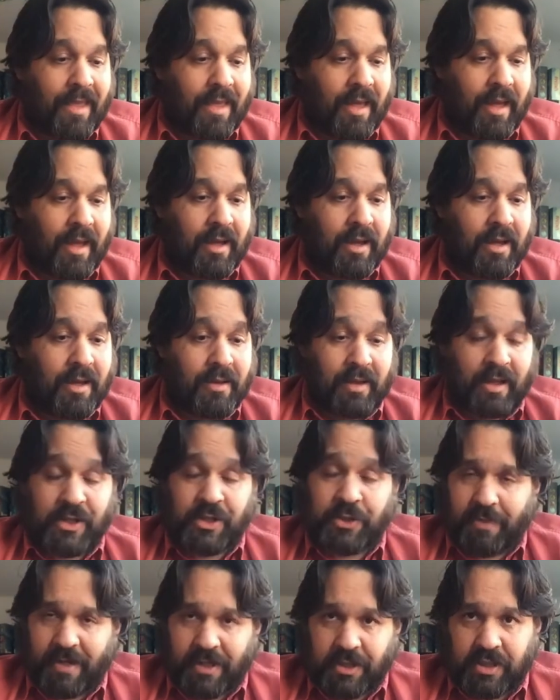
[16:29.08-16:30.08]

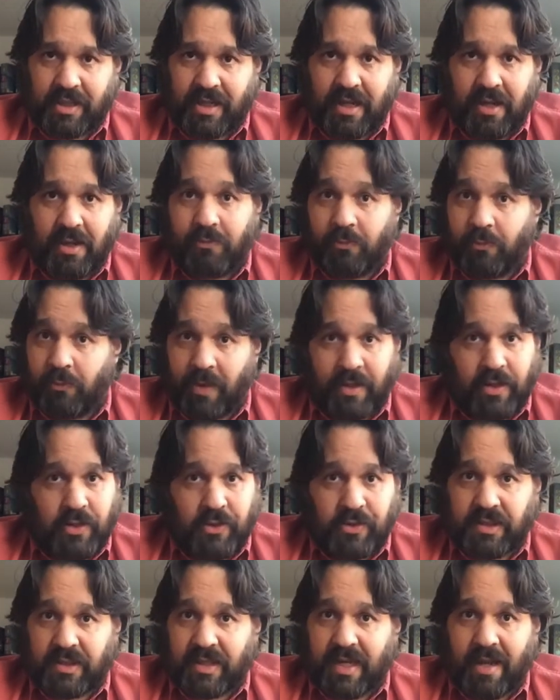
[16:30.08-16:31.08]
Especially when you
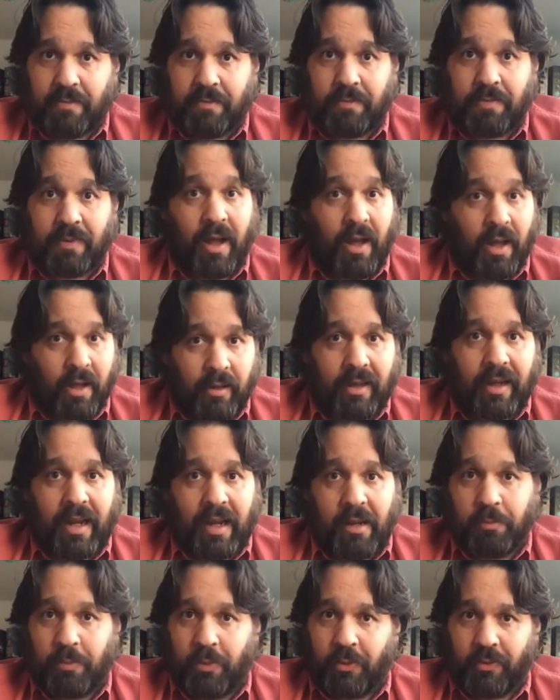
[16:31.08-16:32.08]
skip
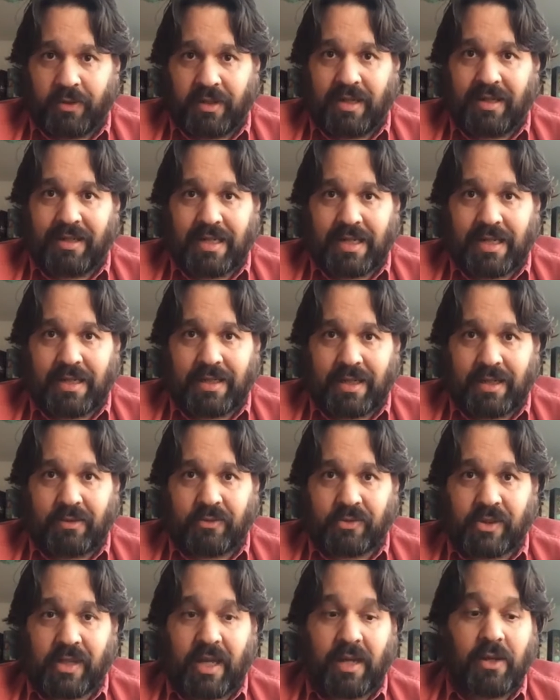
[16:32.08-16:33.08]
unimportant
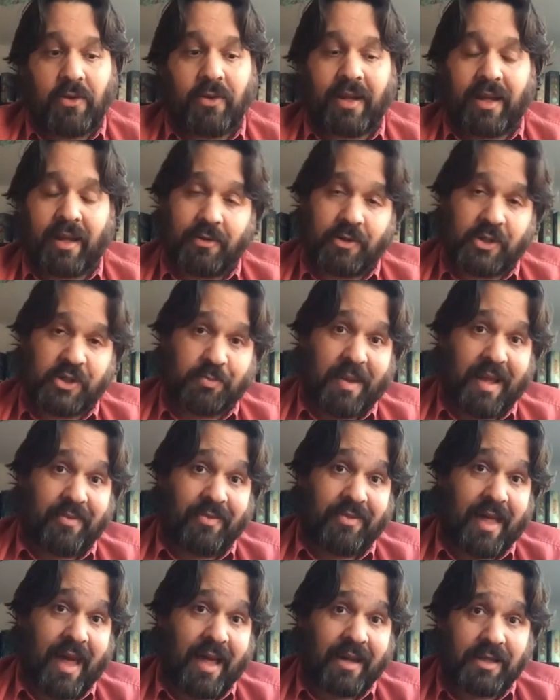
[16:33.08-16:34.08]
details, then you can spend
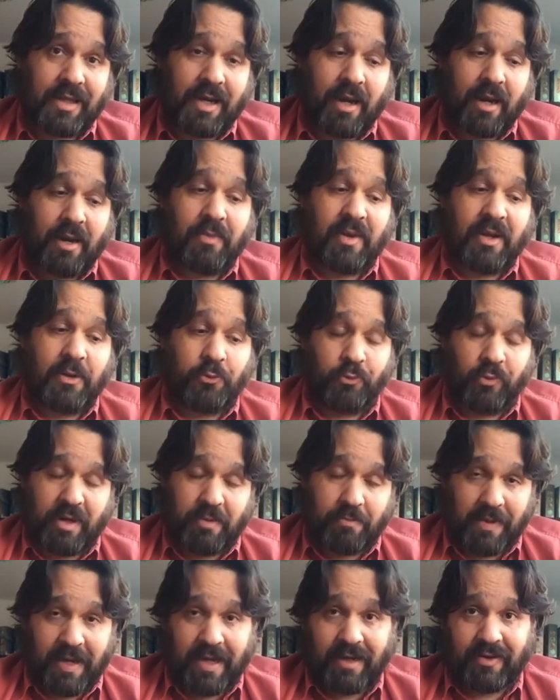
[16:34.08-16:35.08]
that time in
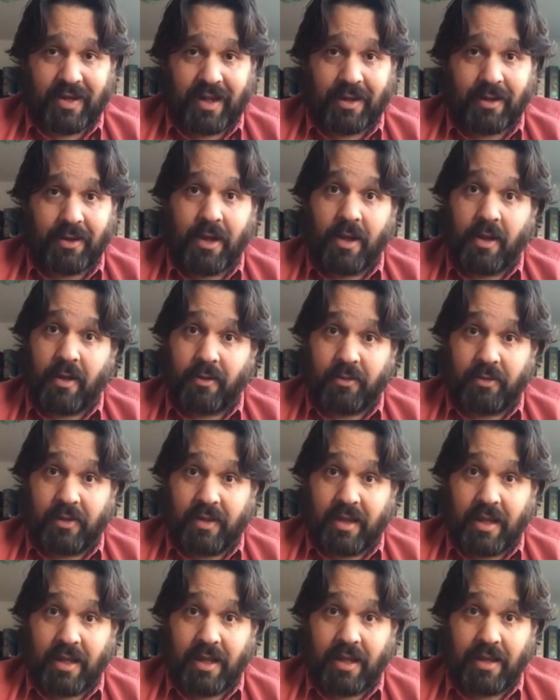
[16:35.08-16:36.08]
repeating
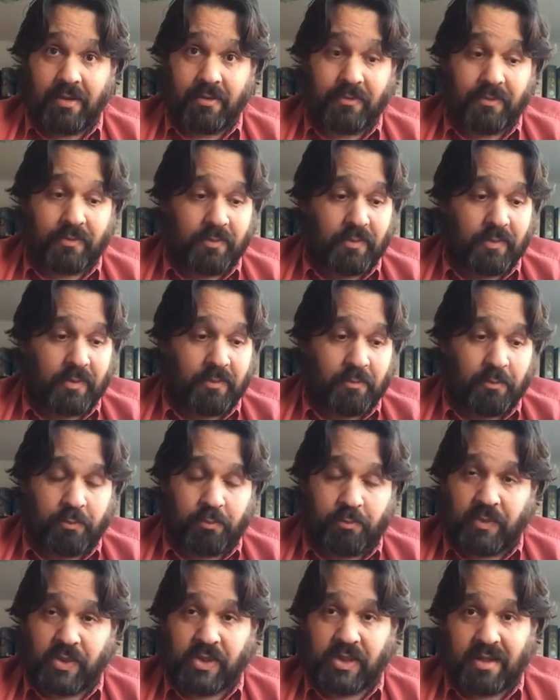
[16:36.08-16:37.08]
the
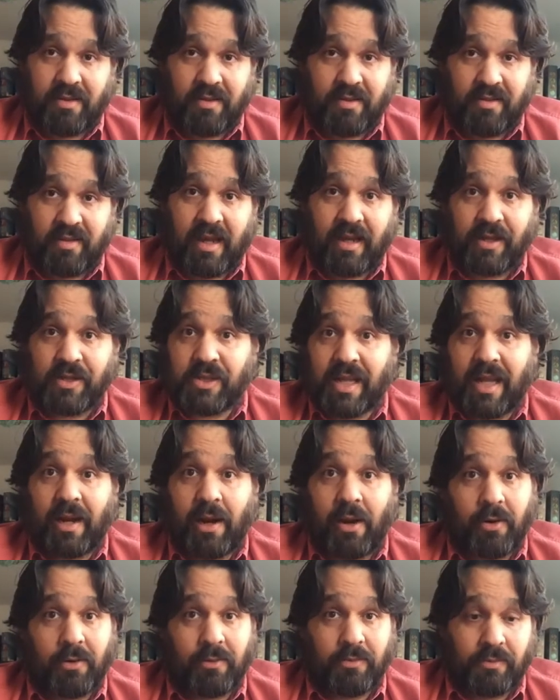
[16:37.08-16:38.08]
things that
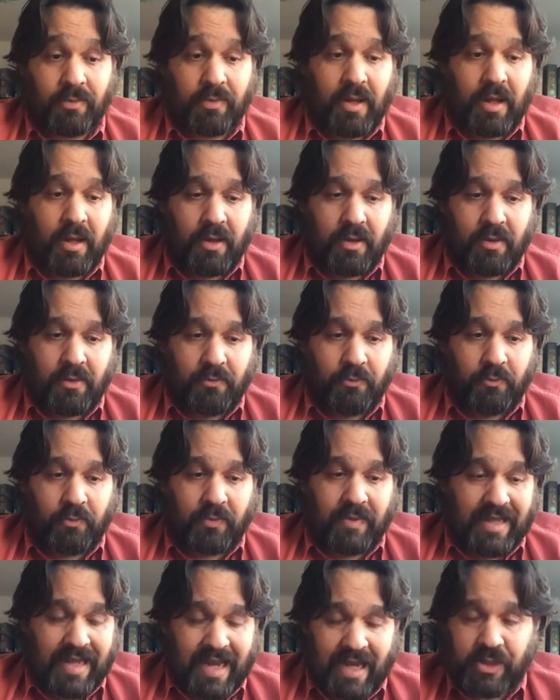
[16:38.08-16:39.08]
are
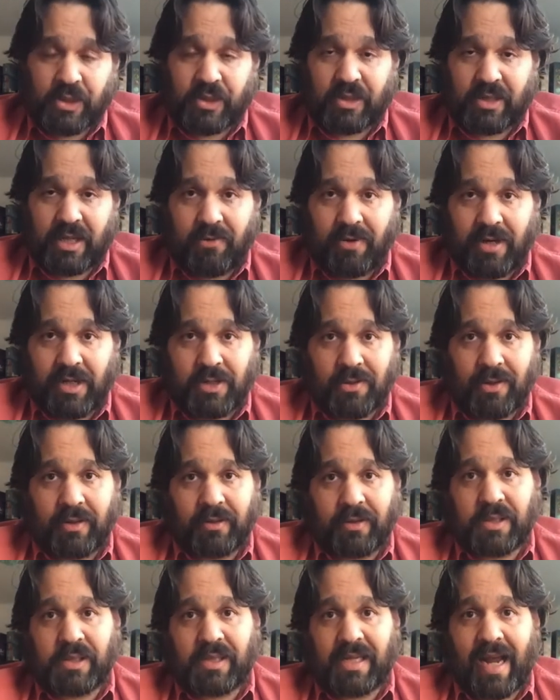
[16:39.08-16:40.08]
necessary to
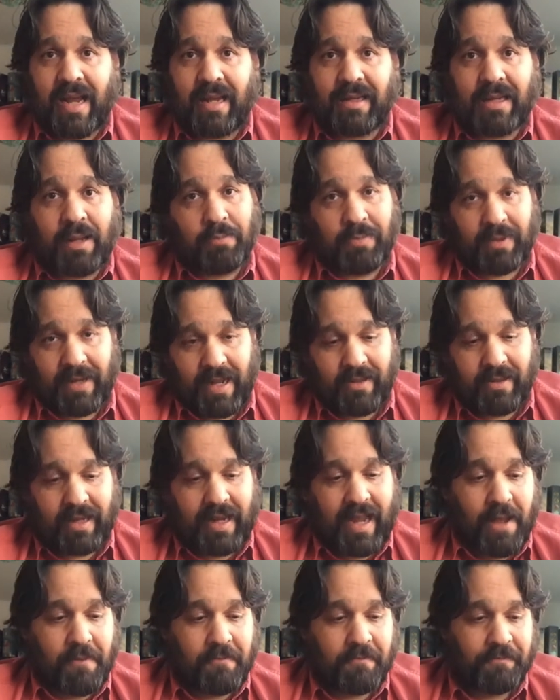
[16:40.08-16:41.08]
understand and play the
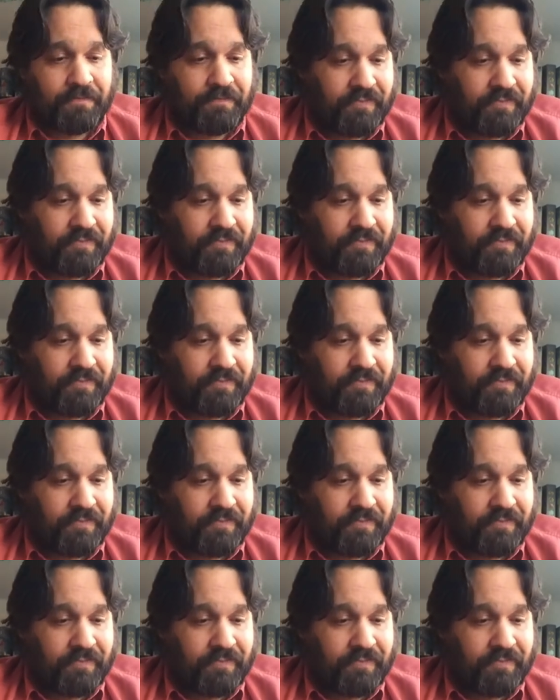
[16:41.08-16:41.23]
game.